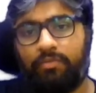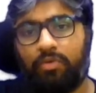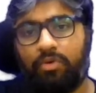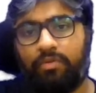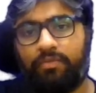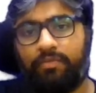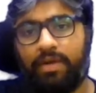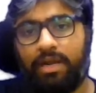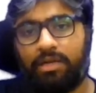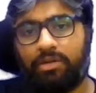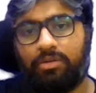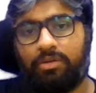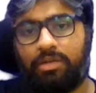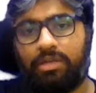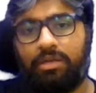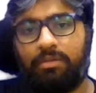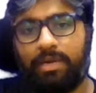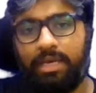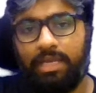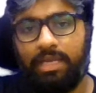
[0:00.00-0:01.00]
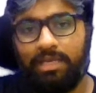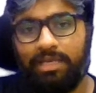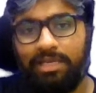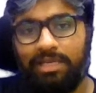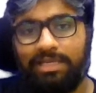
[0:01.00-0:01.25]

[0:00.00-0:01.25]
4 factorial by